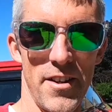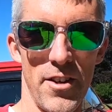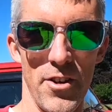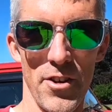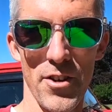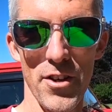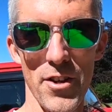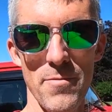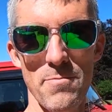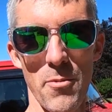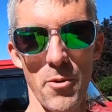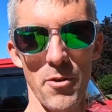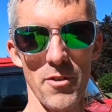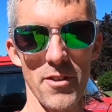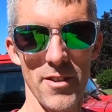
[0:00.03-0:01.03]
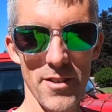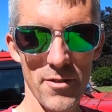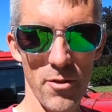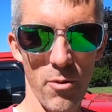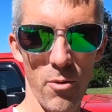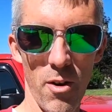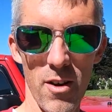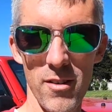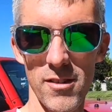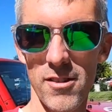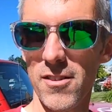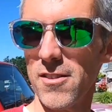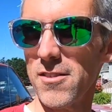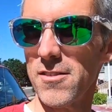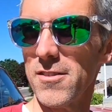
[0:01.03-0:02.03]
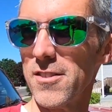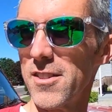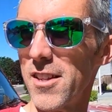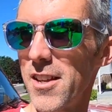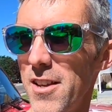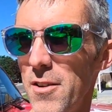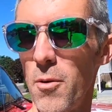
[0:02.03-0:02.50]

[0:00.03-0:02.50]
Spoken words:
Good morning, crawlers.